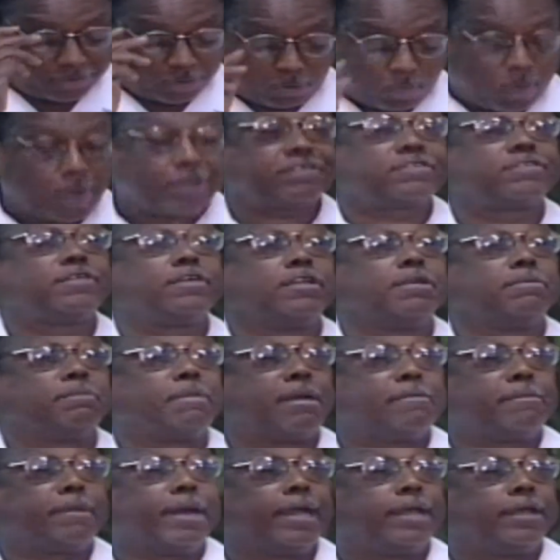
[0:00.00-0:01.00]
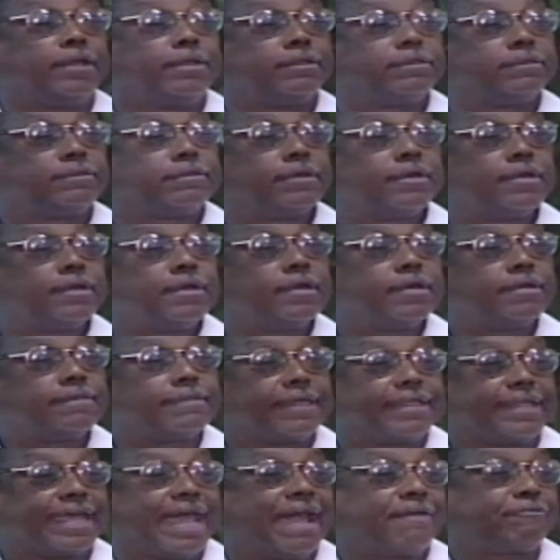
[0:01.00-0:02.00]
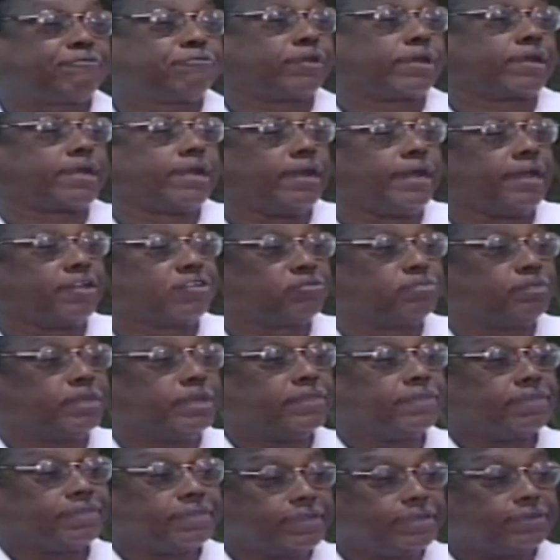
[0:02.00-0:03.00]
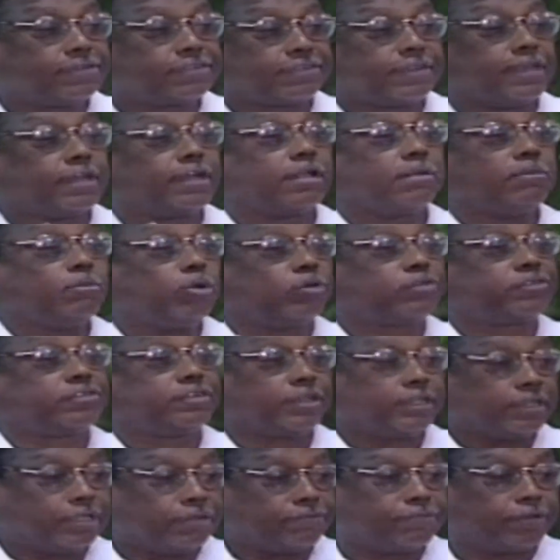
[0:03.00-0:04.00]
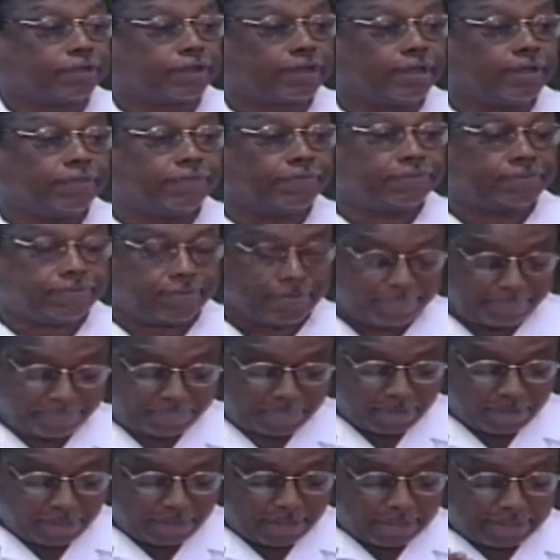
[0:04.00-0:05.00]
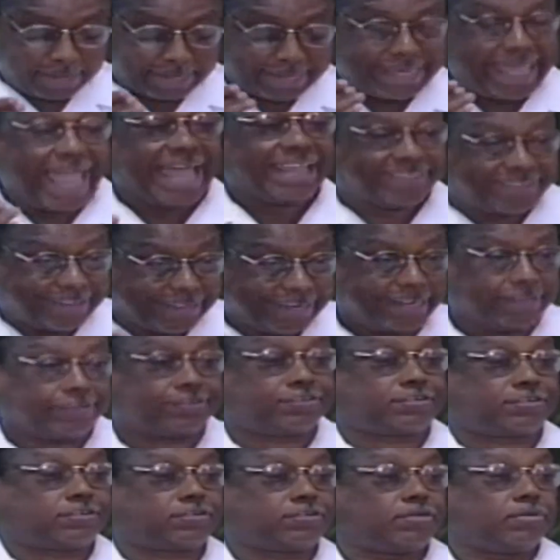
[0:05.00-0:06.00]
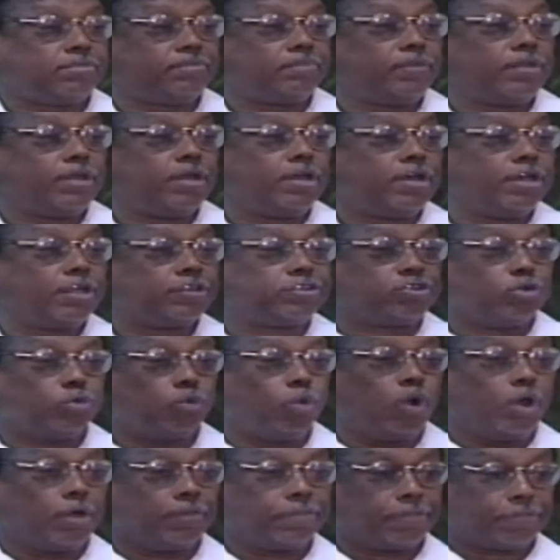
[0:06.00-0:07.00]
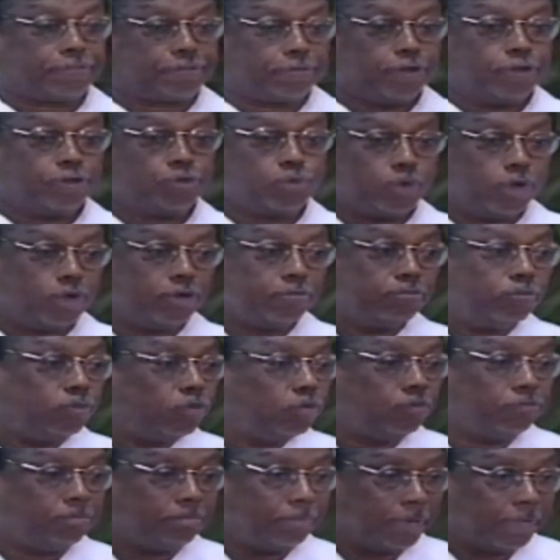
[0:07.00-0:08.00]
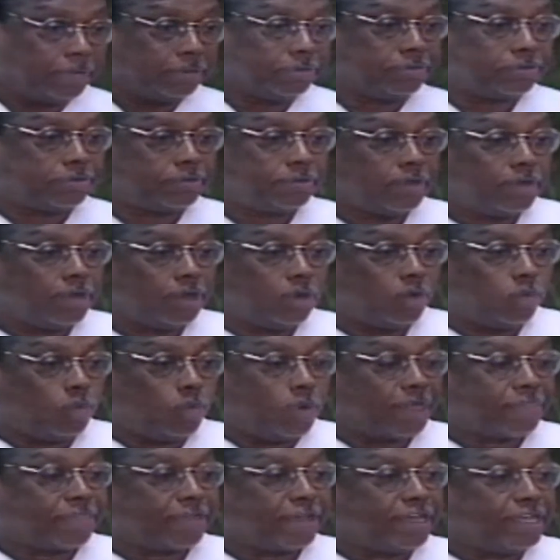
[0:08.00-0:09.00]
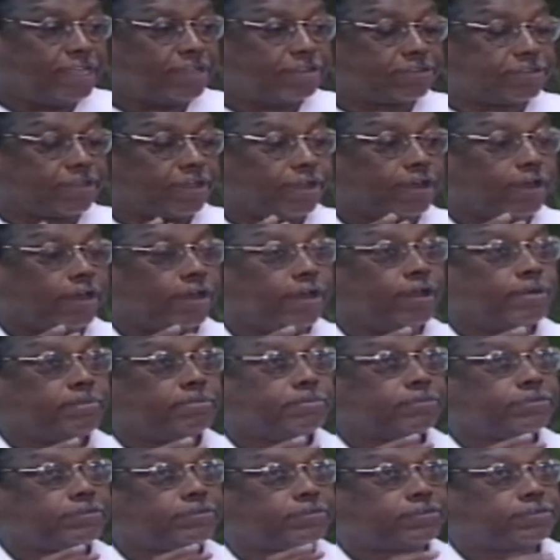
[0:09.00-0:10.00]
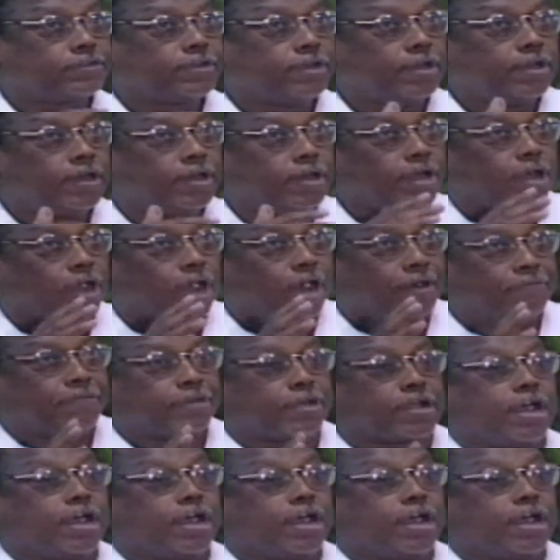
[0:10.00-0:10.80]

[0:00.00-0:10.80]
no question in my mind that Africa has been the single most significant catalyst toward the third world movement, whether in terms of the